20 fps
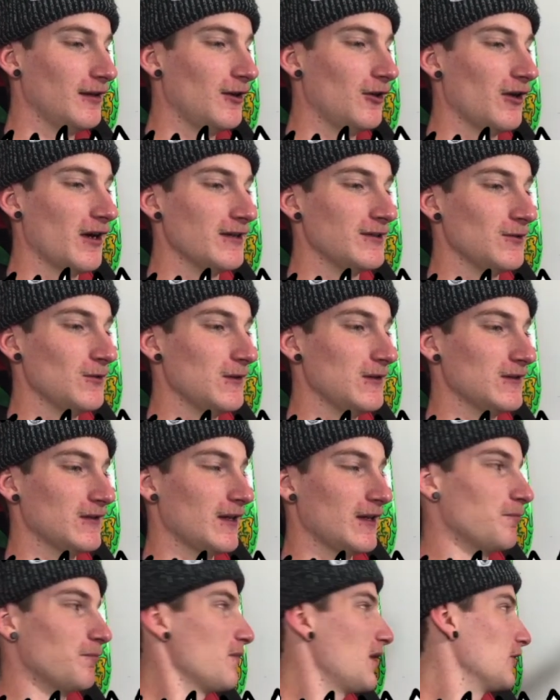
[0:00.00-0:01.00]
oh, I do these
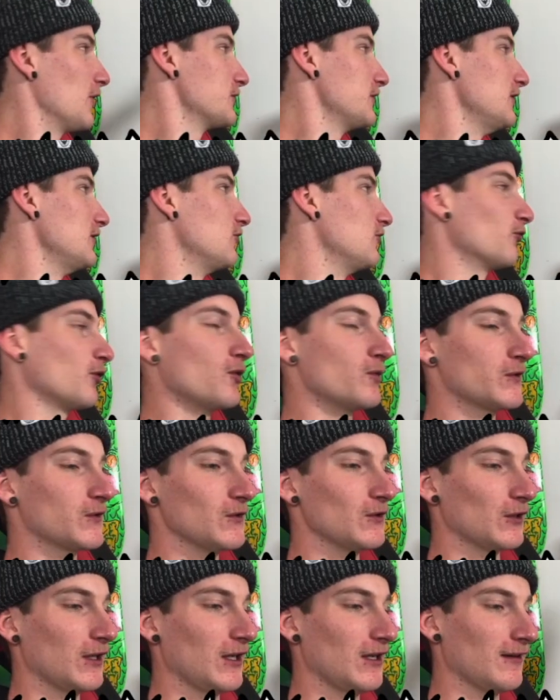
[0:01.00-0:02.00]
like melty, gross
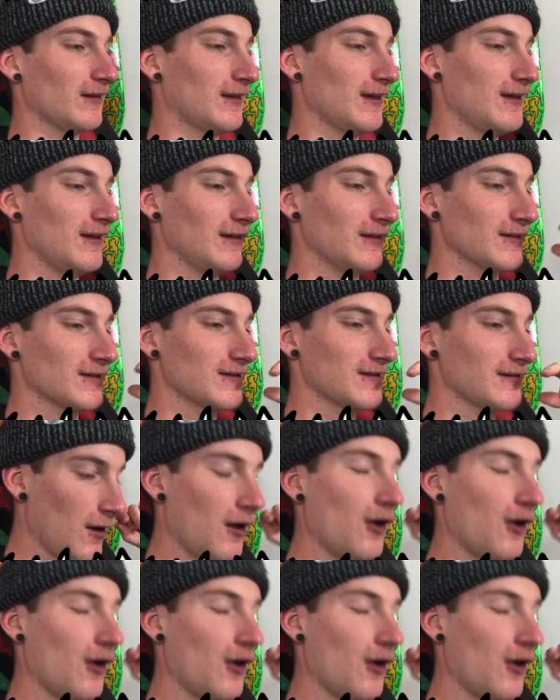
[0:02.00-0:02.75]
looking things.